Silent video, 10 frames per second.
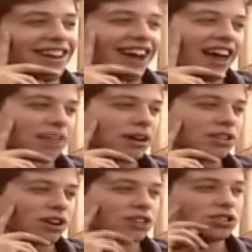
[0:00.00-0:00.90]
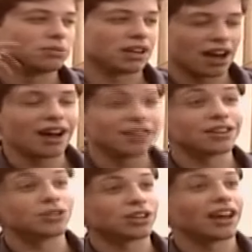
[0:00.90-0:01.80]
I think my trailer should be on the
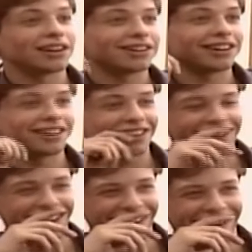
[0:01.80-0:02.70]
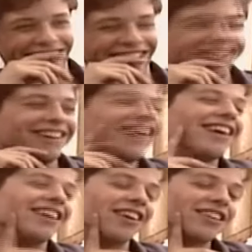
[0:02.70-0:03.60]
set. Uh,
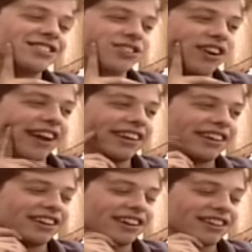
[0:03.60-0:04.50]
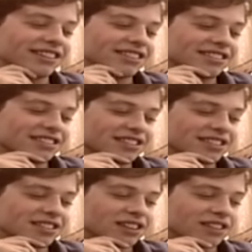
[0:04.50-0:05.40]
no, he's great, and uh, he's,
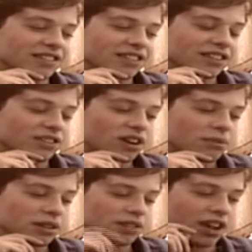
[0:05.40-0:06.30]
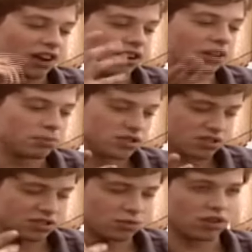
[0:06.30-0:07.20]
he's an incredibly caring
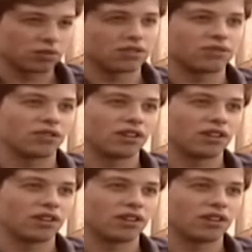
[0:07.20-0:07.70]
person to work with for